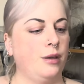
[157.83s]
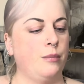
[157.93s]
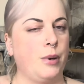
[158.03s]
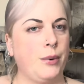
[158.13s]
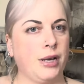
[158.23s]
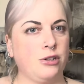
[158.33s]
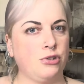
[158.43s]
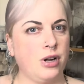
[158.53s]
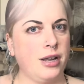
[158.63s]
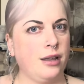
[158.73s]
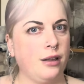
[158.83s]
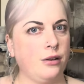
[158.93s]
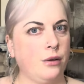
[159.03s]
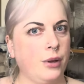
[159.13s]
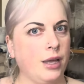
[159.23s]
but we're going to try and
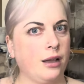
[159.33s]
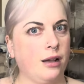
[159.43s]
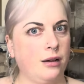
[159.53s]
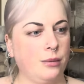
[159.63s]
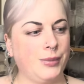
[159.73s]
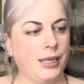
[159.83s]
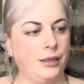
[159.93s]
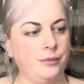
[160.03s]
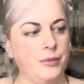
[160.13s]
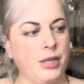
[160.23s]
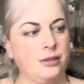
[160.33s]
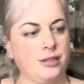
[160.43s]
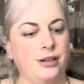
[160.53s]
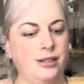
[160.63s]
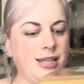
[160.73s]
do it calmly.
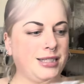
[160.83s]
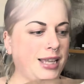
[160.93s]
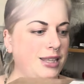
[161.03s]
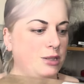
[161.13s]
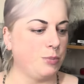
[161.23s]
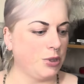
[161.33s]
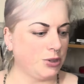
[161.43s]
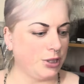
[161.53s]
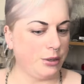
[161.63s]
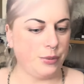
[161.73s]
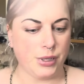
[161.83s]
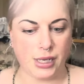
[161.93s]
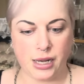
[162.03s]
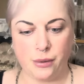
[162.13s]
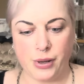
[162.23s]
So let's get this box opened
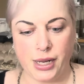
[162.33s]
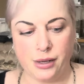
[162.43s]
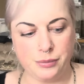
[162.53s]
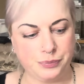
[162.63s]
anyway.